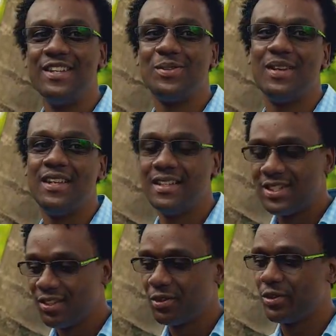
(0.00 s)
So I think
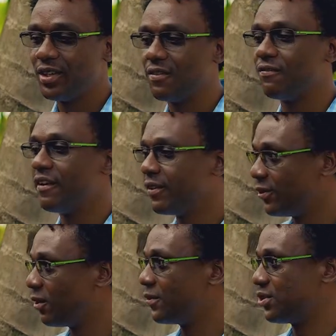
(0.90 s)
this would create a very
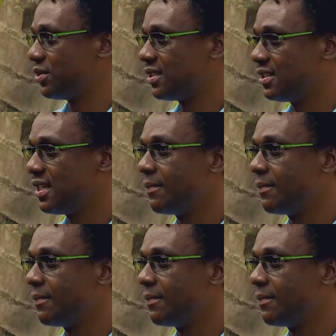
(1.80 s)
good opportunity.